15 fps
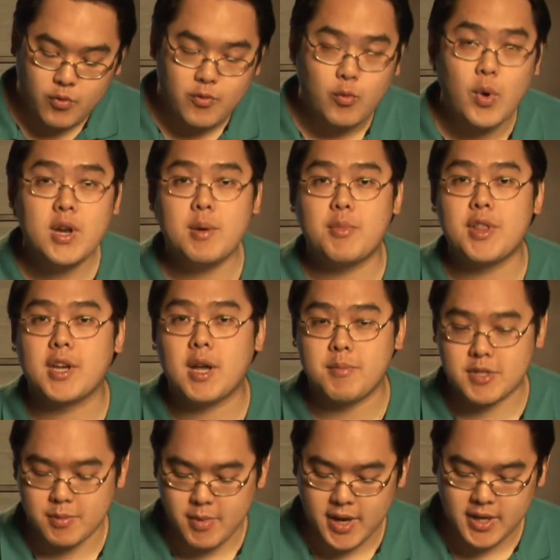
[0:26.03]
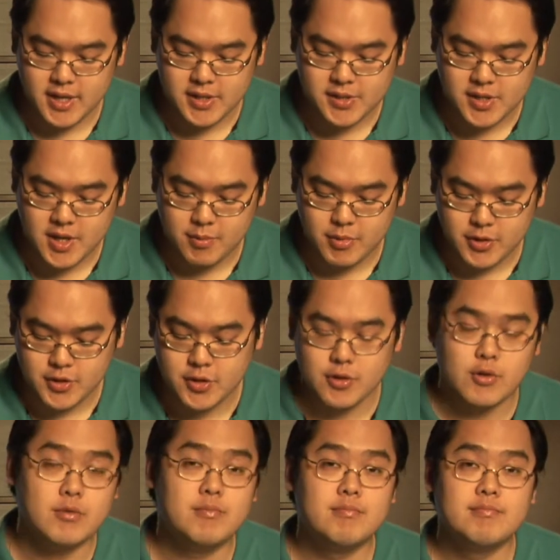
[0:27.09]
one number that comes to mind is the number
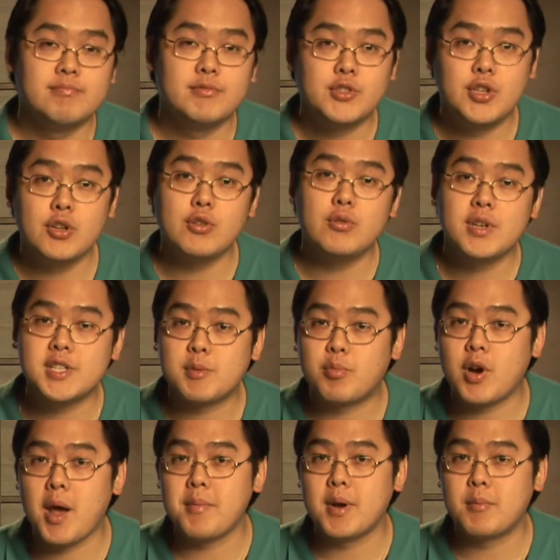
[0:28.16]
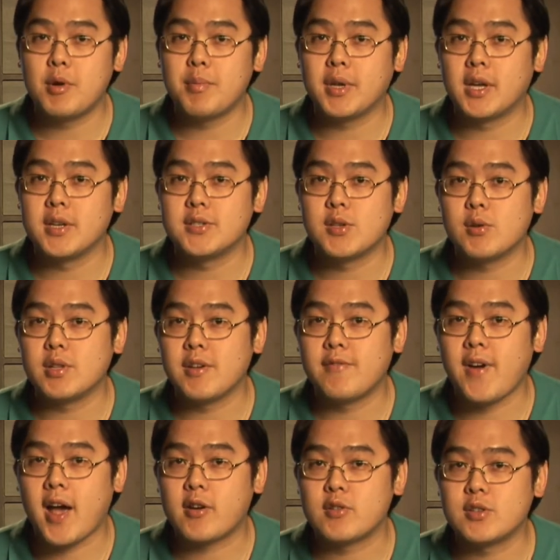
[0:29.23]
two. two is a prime number because the only
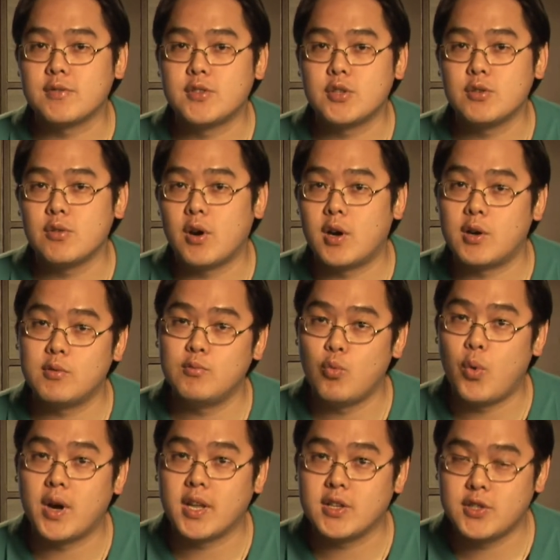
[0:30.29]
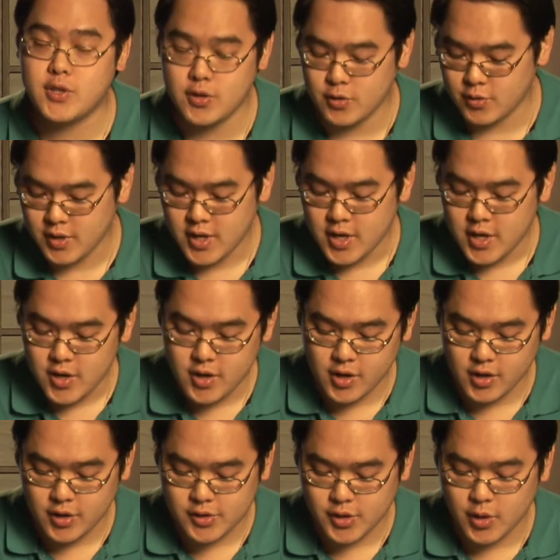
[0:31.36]
factors of two are one and two. You
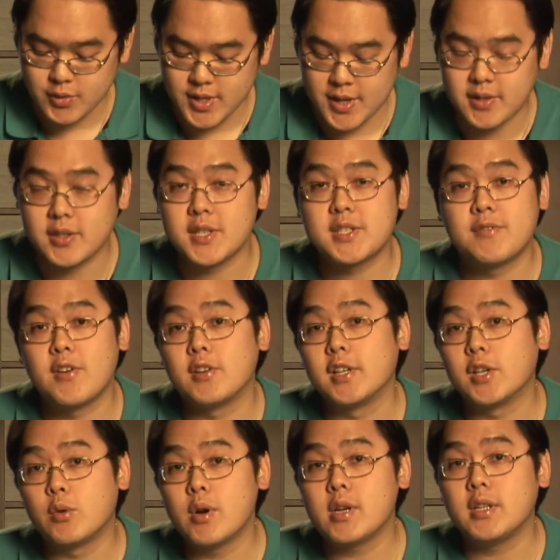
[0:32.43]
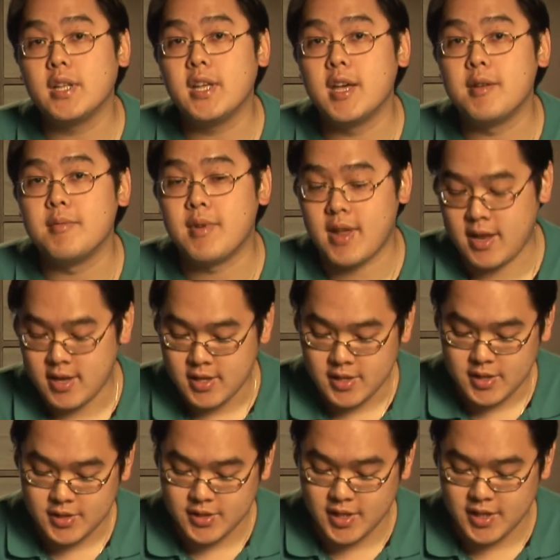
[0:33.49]
can also go down the list fairly quickly and
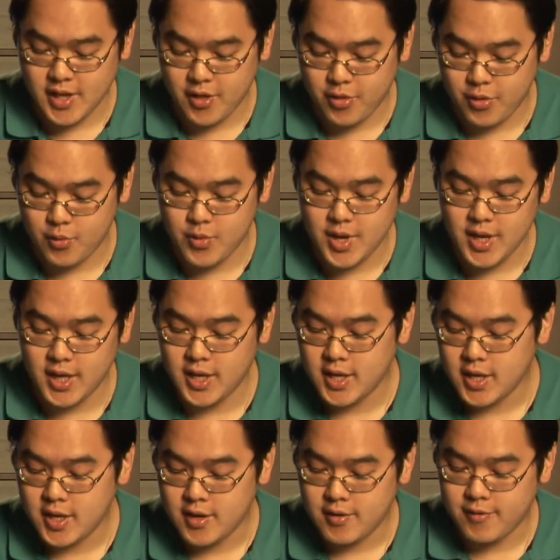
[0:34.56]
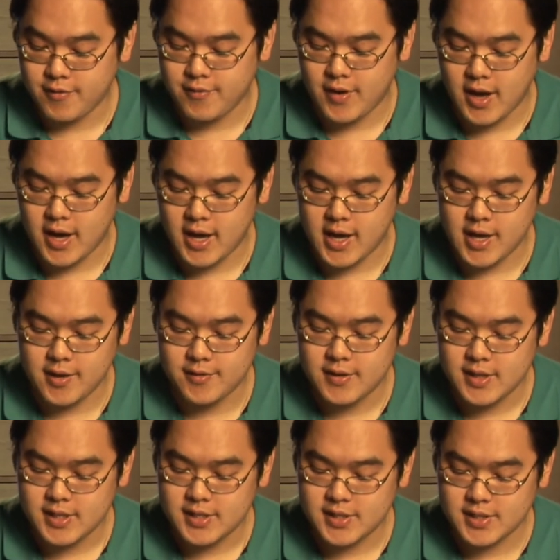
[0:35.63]
see that three, five,
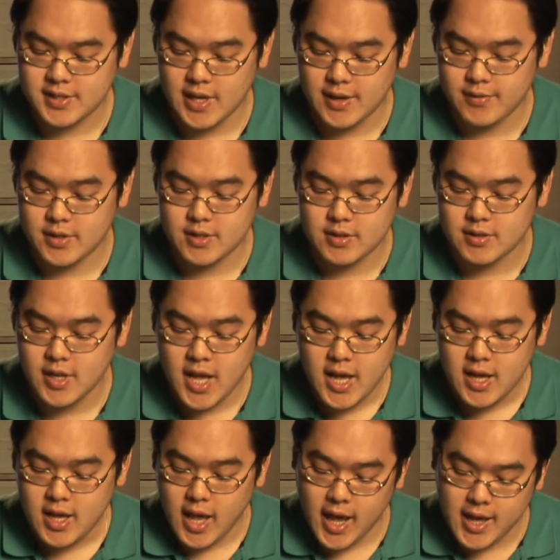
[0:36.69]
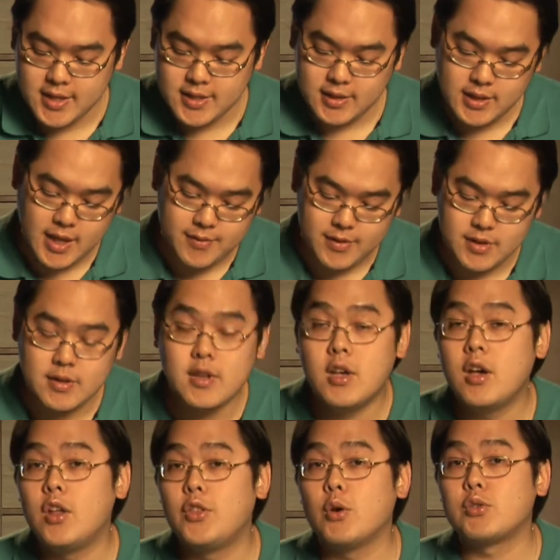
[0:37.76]
seven, and eleven,
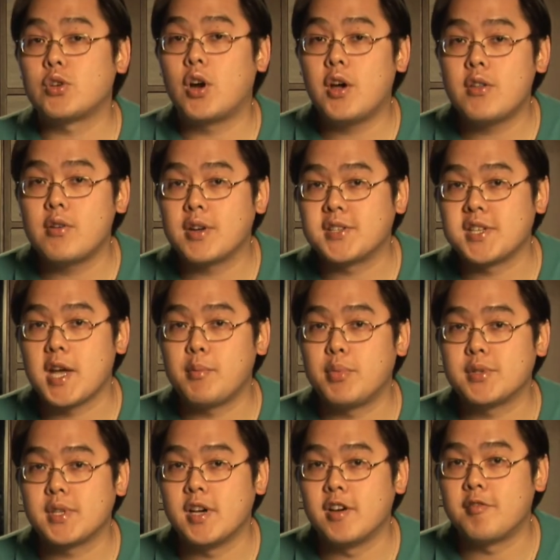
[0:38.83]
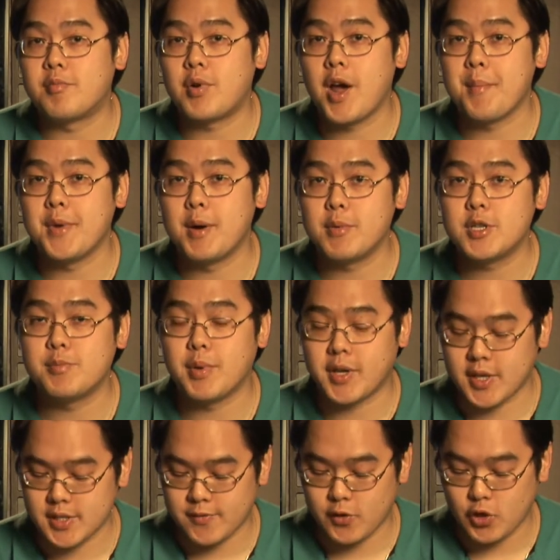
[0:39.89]
those are other examples of prime numbers,
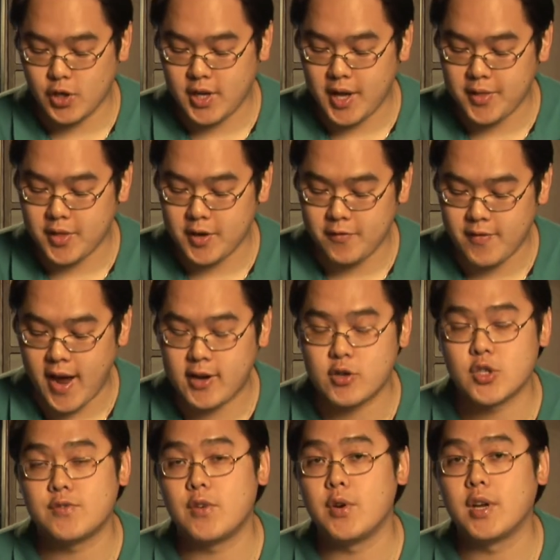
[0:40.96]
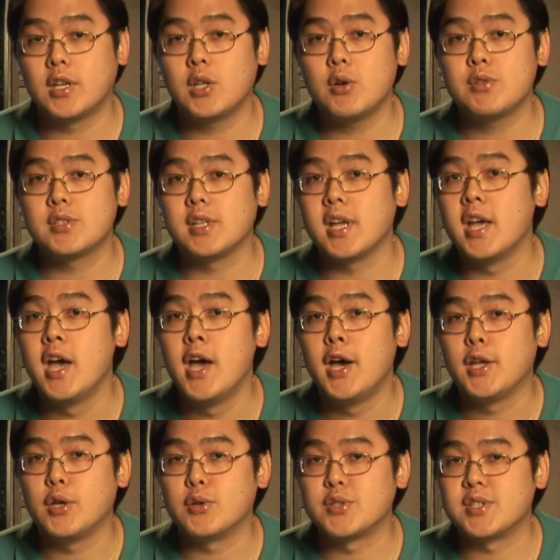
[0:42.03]
because if you look at the factors very closely,
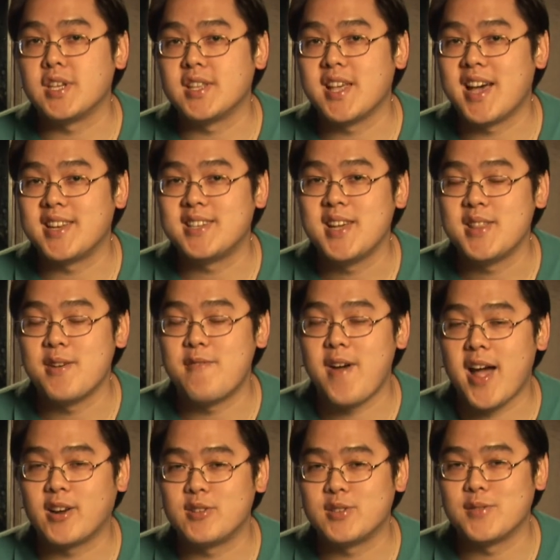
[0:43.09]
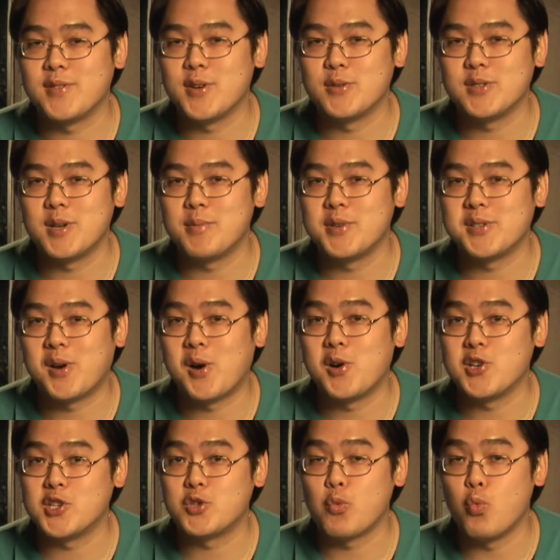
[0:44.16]
you'll see that the factors of those numbers are
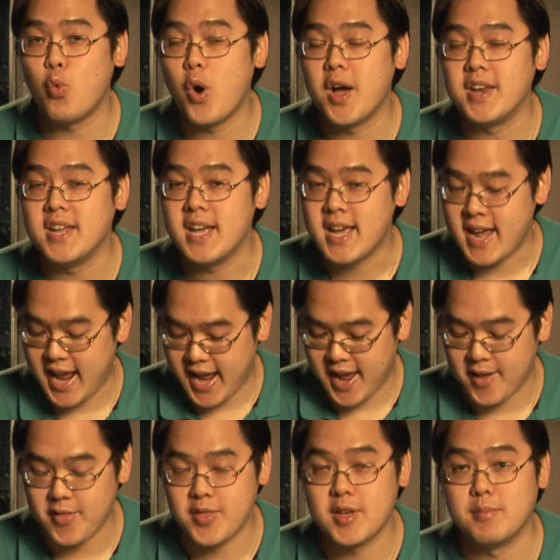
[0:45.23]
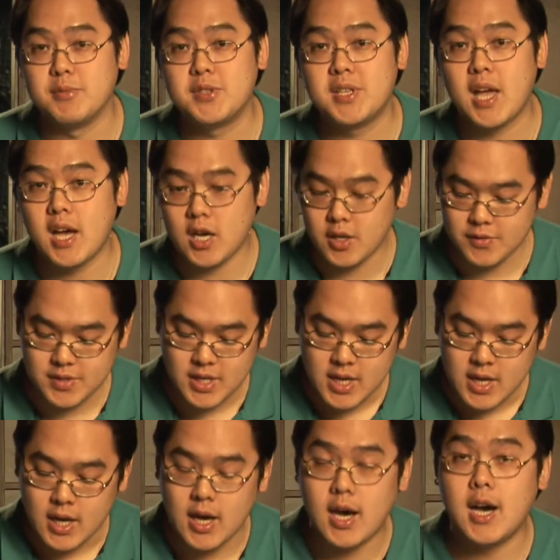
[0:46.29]
just one and themselves.
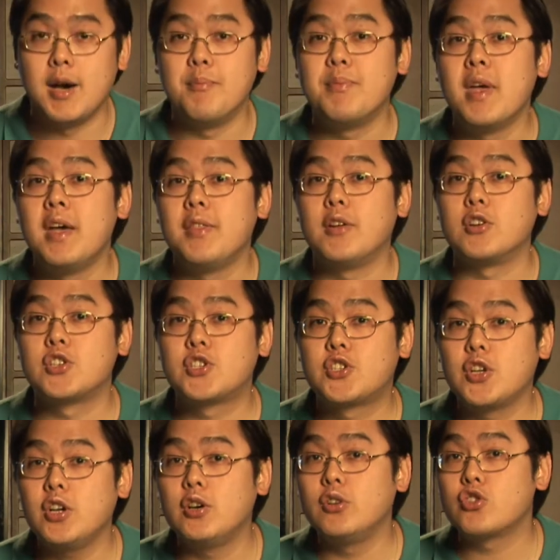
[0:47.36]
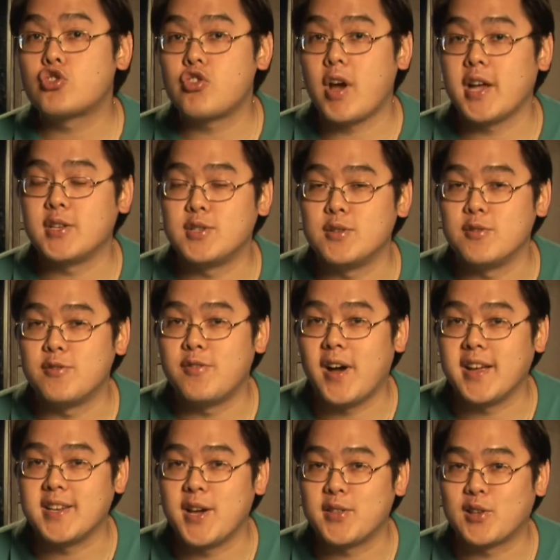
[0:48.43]
Um, they're still trying to
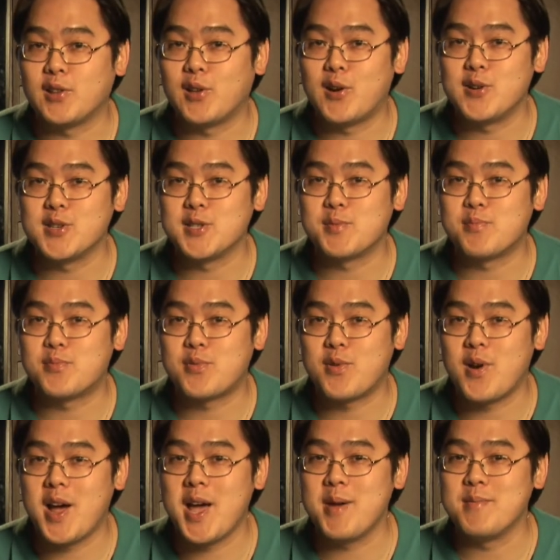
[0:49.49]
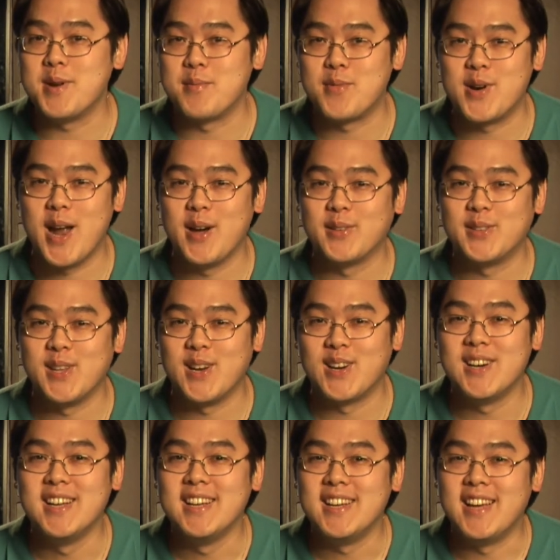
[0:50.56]
find out the largest prime number out
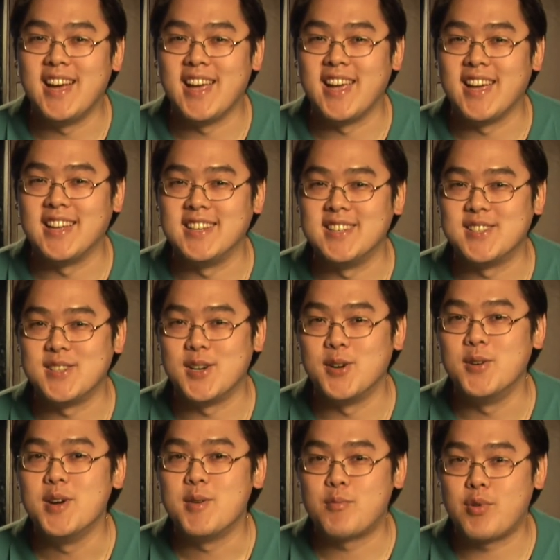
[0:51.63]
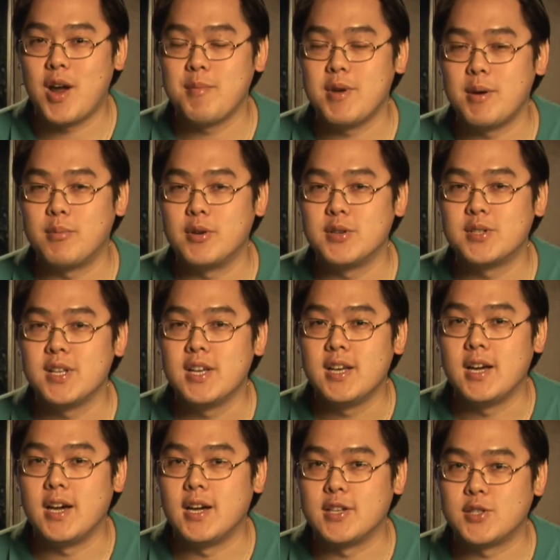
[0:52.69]
there, and so prime numbers
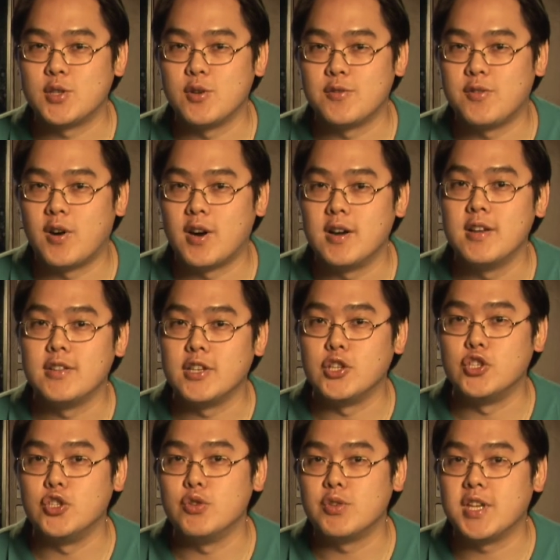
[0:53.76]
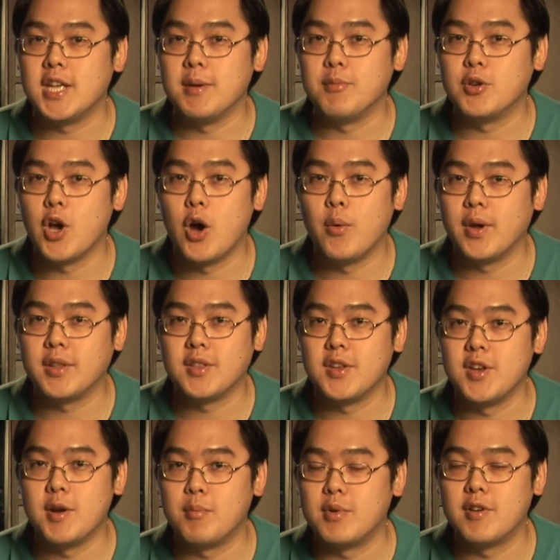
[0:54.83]
uh, so far, they do keep going. The
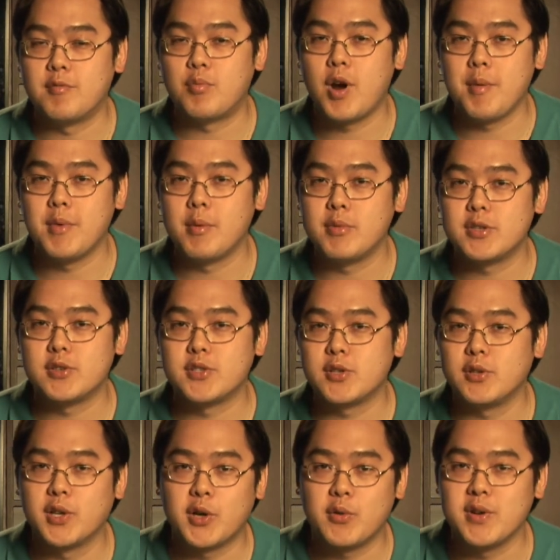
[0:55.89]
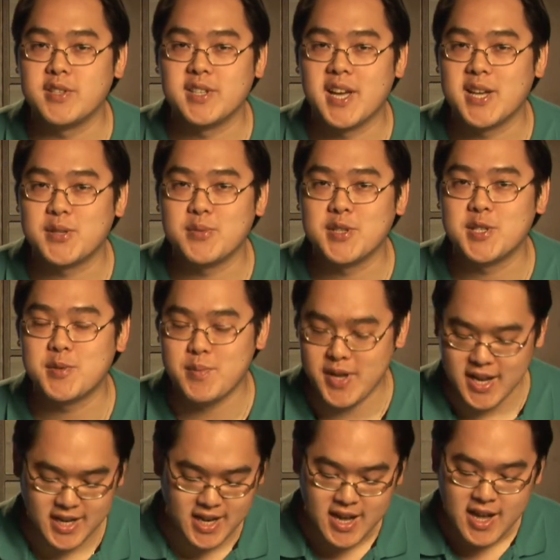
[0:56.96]
number of prime numbers are still increasing as we
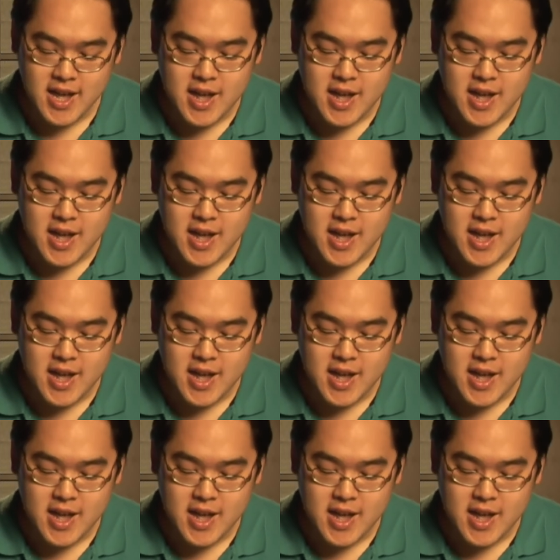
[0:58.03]
speak.